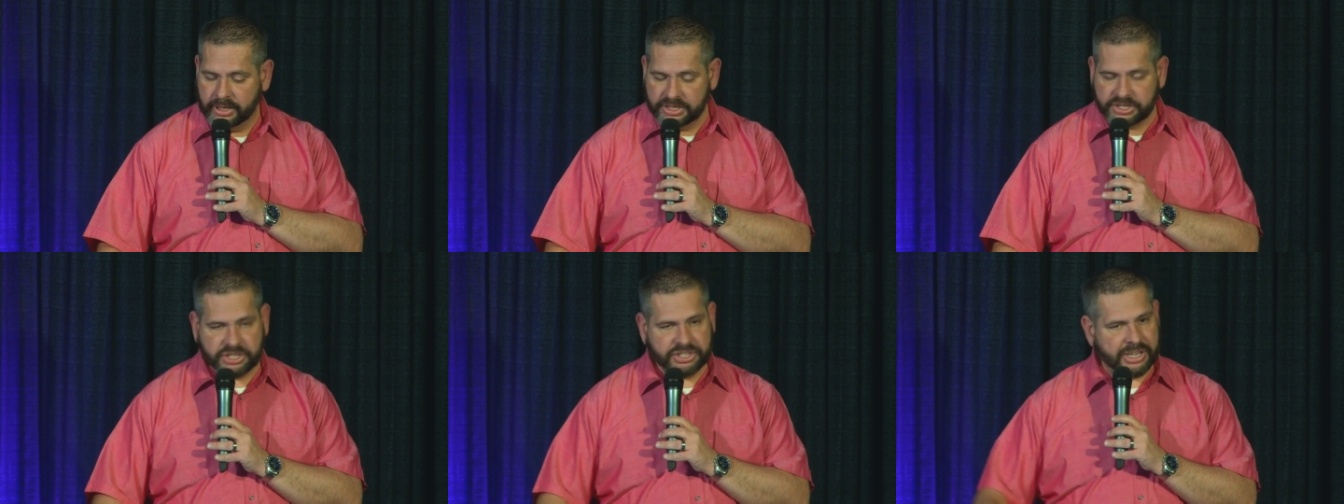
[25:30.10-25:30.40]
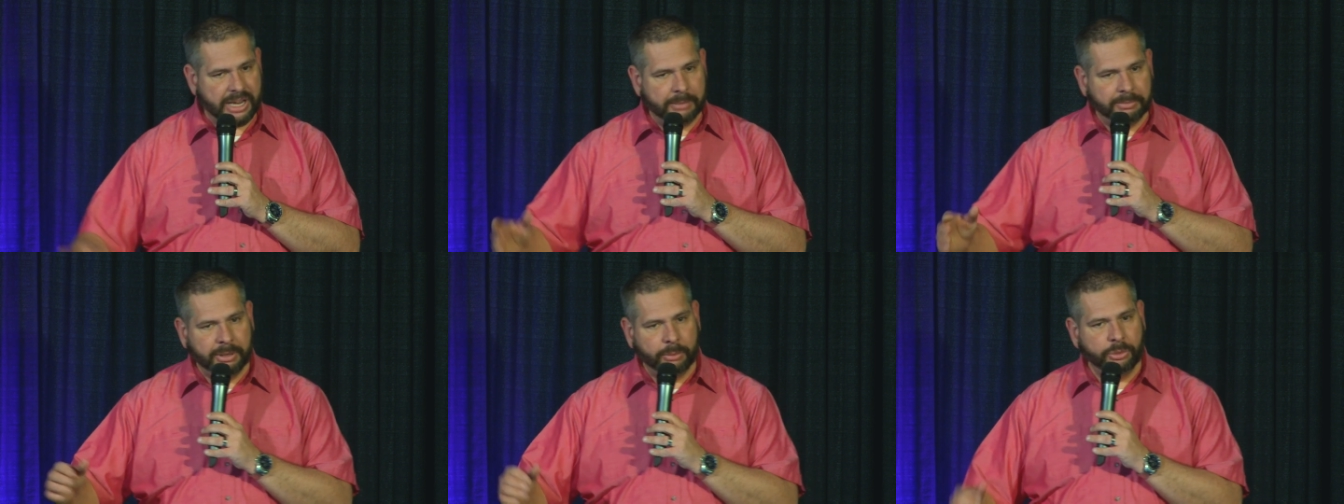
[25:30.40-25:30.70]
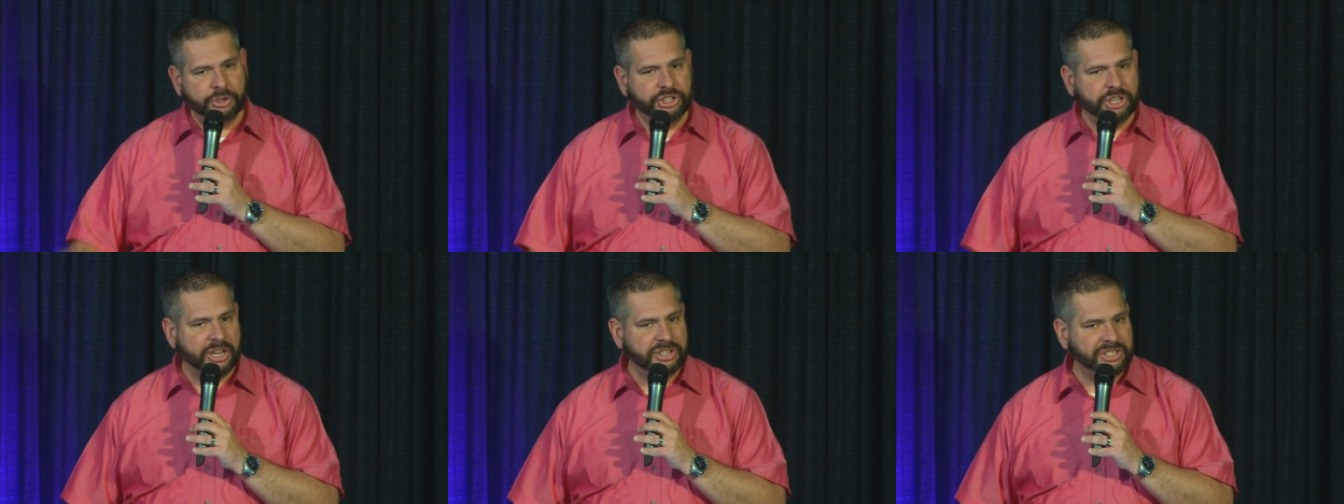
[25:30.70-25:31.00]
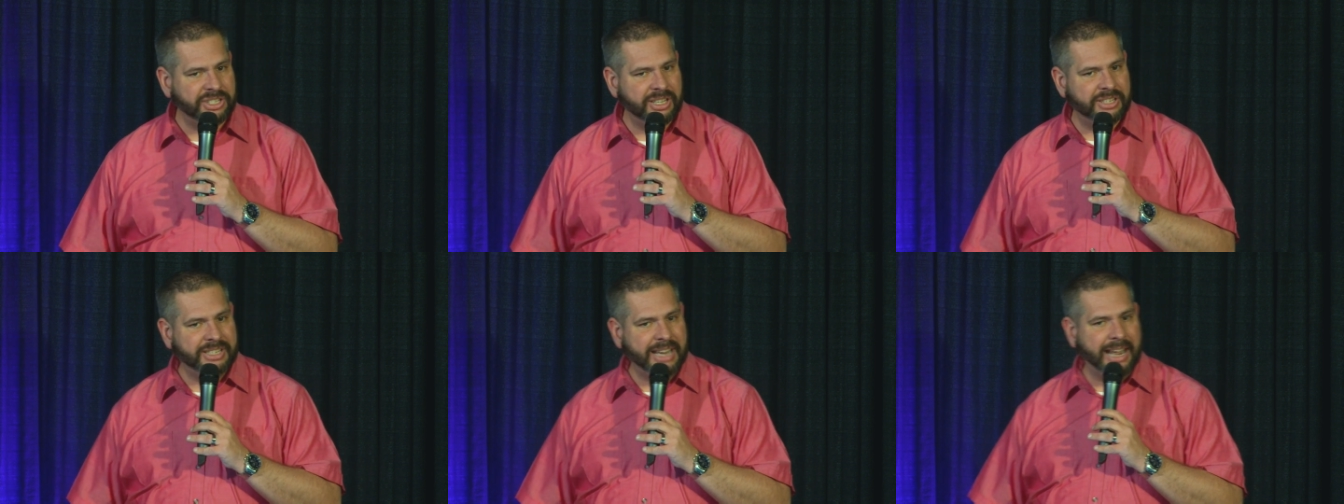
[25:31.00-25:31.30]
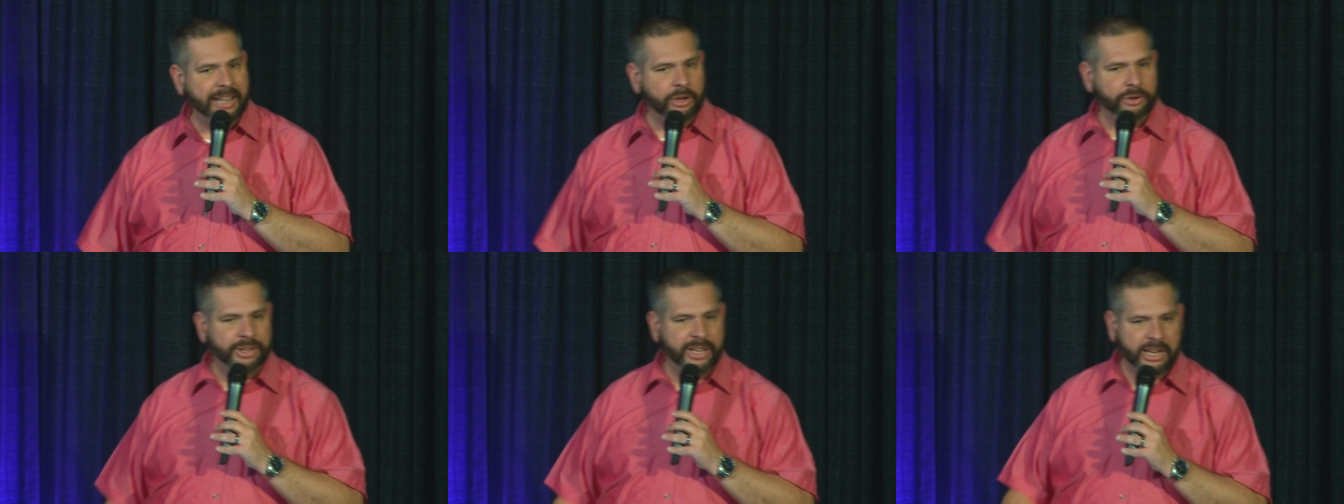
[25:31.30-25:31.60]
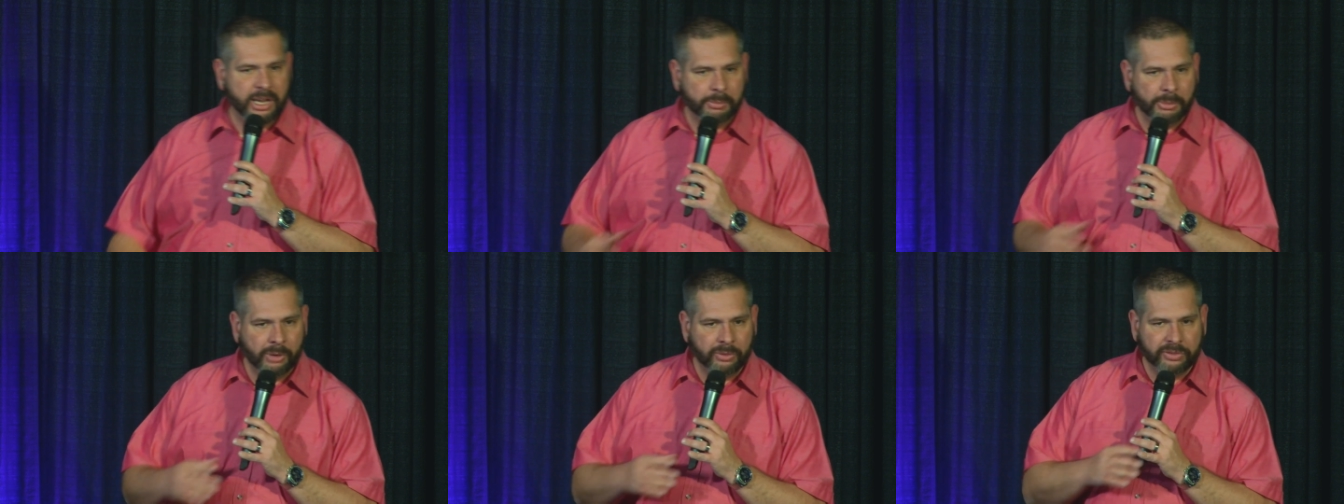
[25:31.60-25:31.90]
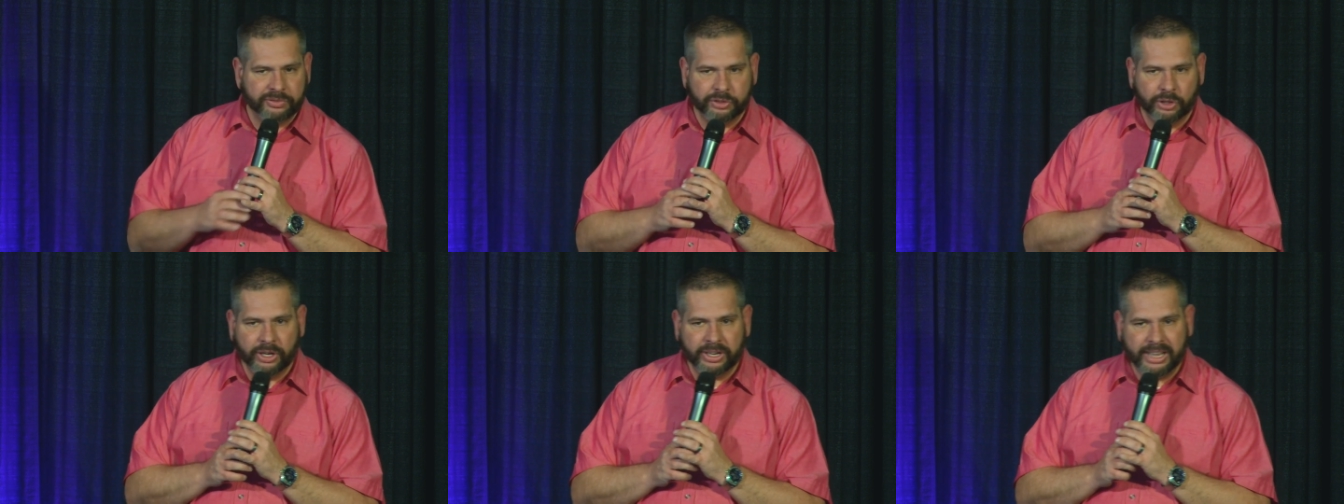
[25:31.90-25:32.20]
It's the same thing with Justin and Taylor. They come
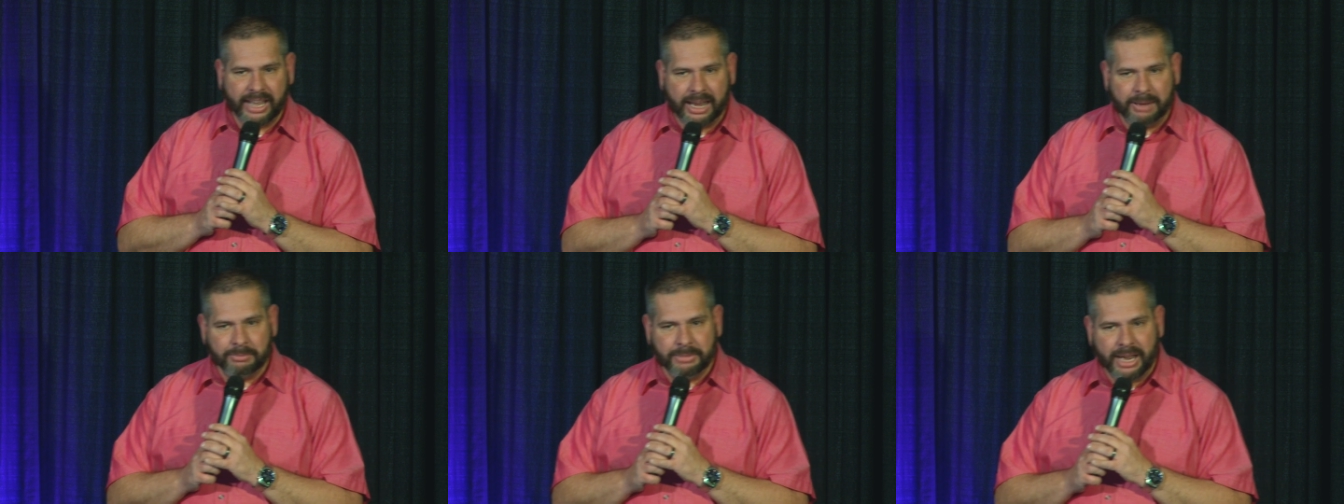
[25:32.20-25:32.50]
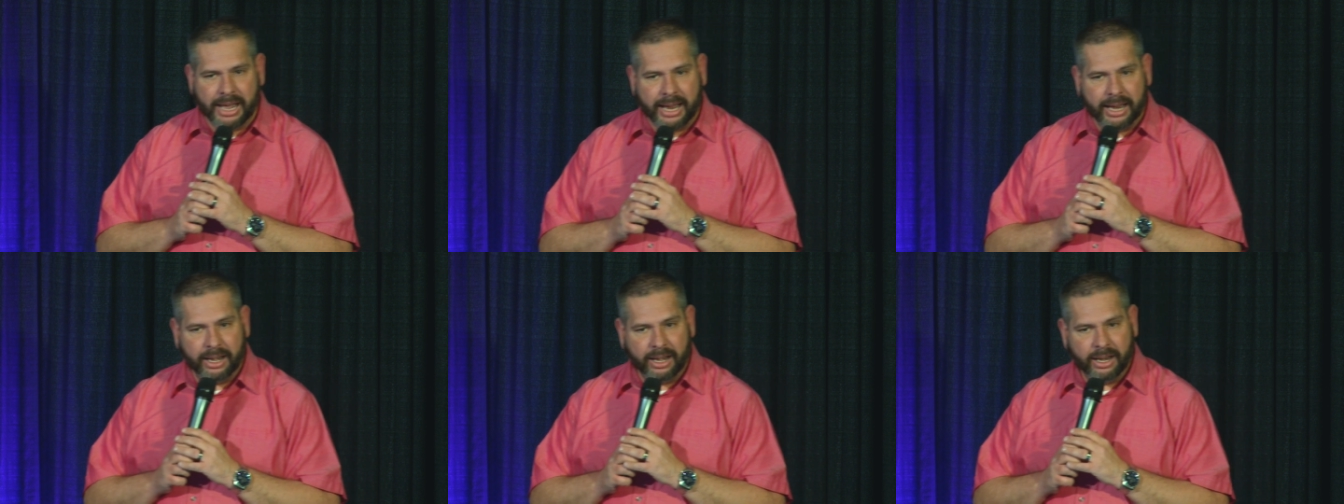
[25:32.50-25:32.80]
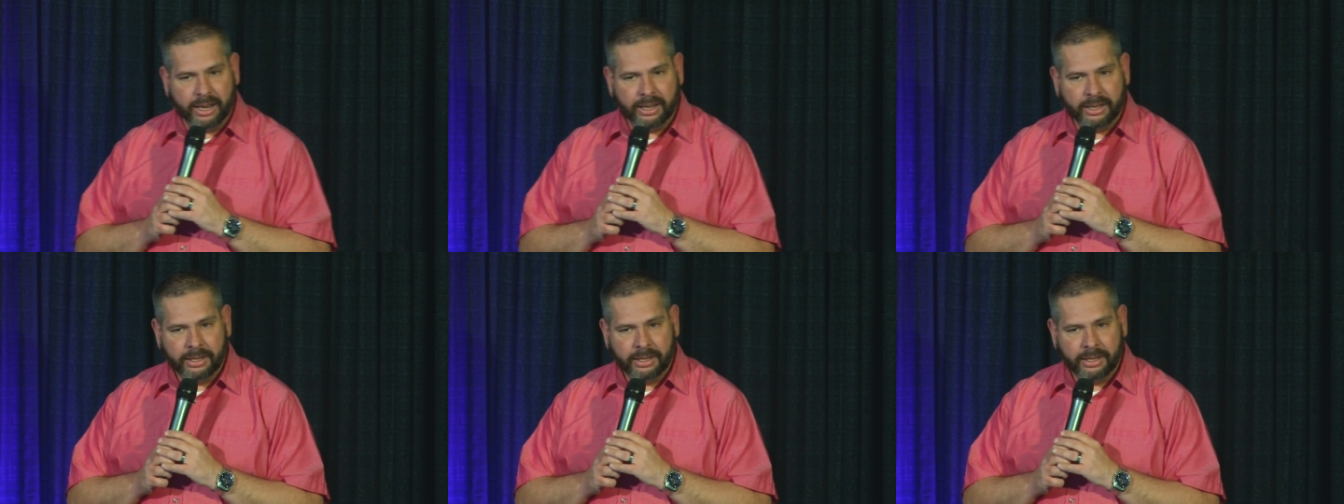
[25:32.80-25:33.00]
over for a game night.